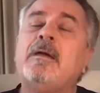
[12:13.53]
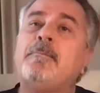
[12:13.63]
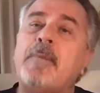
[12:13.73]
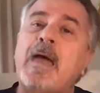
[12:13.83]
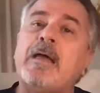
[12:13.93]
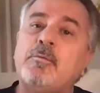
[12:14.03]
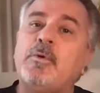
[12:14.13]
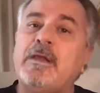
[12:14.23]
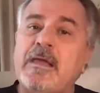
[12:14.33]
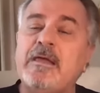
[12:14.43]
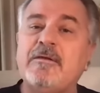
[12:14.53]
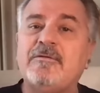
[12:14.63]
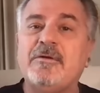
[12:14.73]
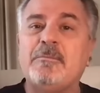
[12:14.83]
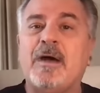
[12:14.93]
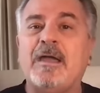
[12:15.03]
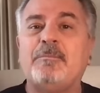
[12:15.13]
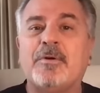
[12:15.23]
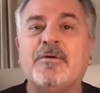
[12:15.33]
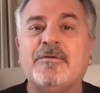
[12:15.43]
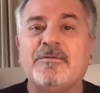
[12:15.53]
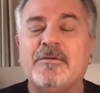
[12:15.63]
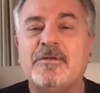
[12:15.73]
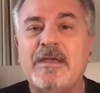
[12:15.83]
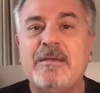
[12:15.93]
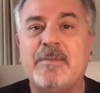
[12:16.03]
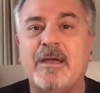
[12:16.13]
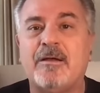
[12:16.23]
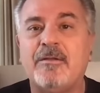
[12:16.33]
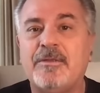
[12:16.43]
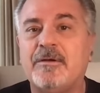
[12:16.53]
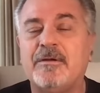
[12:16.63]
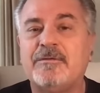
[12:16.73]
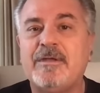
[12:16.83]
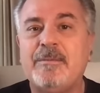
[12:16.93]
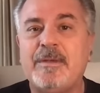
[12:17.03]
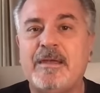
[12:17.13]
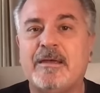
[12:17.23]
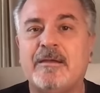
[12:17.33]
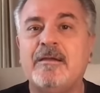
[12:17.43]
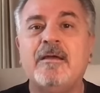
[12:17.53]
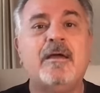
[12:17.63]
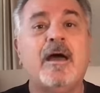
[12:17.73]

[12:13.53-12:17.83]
Matt went into my personal email there at T B N,